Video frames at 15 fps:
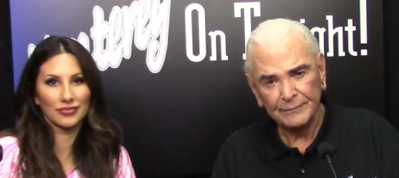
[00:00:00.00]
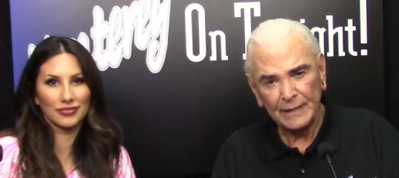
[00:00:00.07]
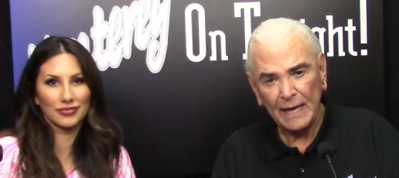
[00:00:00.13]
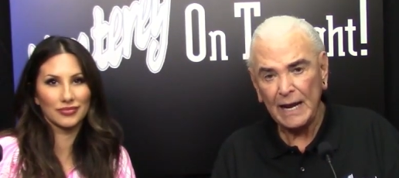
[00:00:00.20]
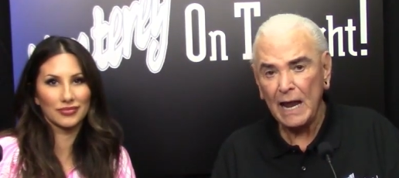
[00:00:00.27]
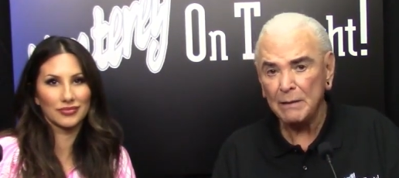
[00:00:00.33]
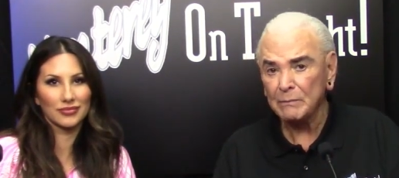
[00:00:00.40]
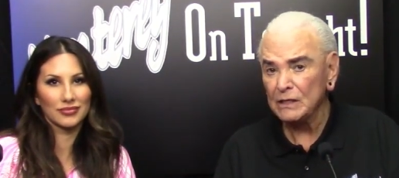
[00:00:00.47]

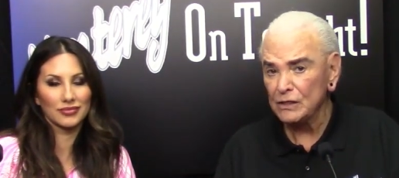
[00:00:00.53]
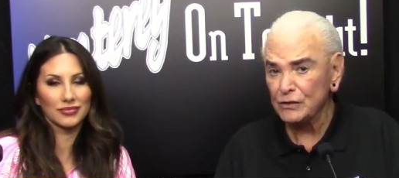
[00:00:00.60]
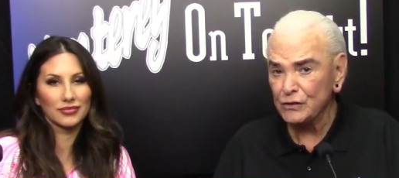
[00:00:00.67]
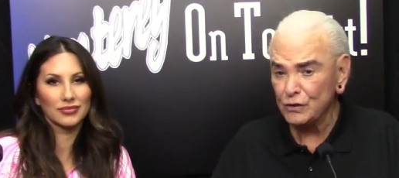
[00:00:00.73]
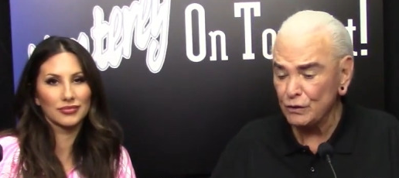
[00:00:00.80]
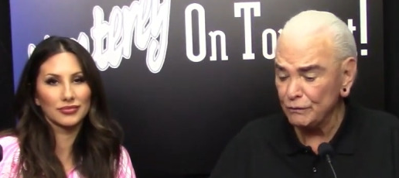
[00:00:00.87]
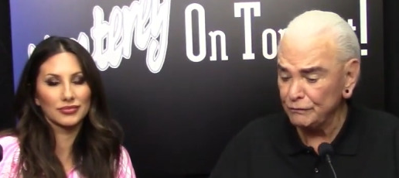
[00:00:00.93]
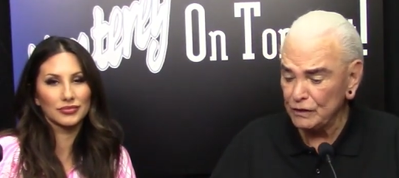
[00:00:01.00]
Speaker 1: And I'm right. going to
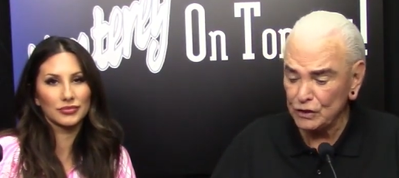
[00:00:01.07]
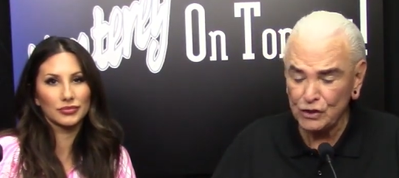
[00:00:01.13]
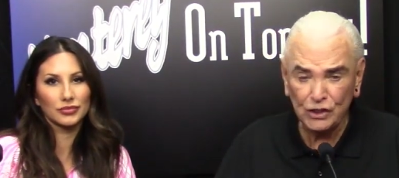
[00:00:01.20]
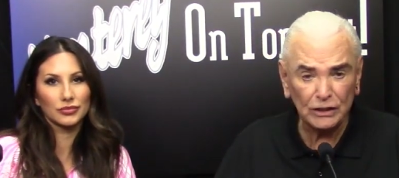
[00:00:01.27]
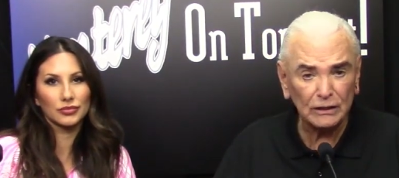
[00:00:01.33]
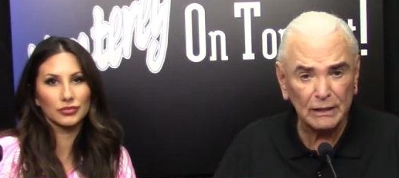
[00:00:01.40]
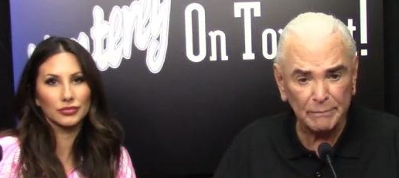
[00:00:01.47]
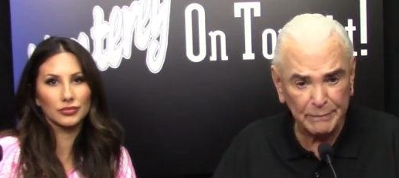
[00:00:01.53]
serve the
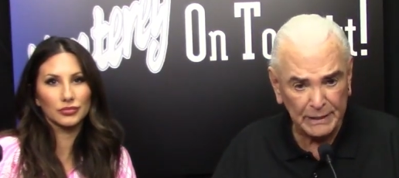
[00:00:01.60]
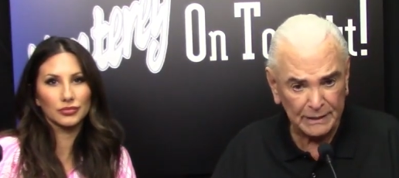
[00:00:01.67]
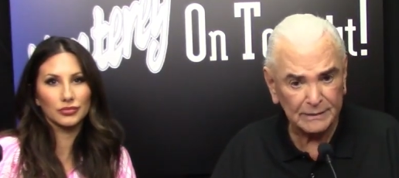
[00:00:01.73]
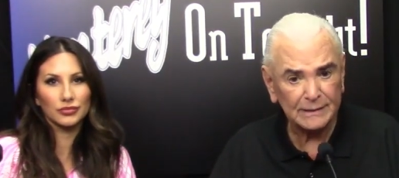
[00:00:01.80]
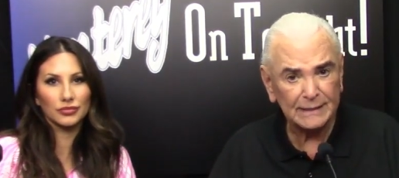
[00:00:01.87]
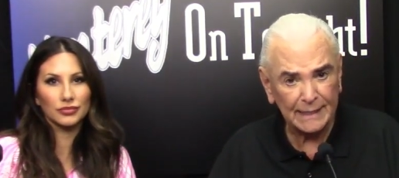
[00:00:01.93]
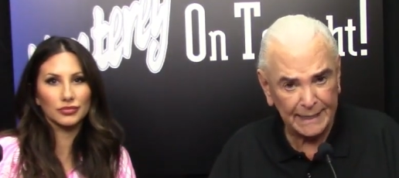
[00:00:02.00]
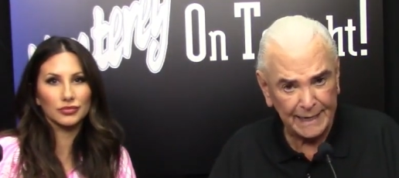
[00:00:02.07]
chili
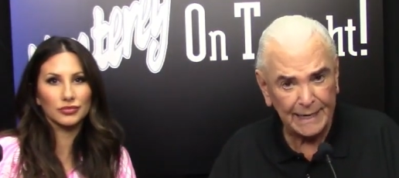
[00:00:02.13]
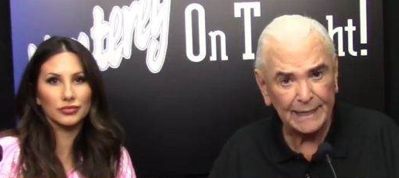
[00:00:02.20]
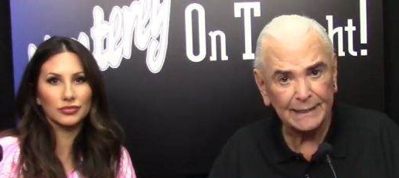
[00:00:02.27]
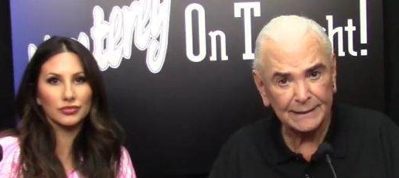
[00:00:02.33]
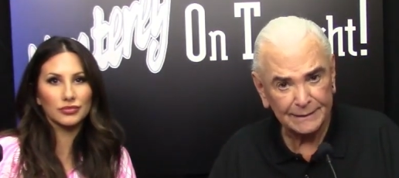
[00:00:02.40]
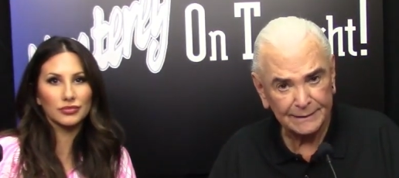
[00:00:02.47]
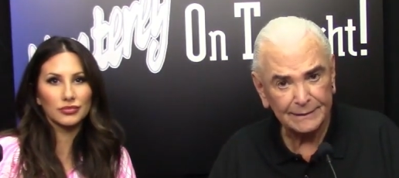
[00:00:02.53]
beans again.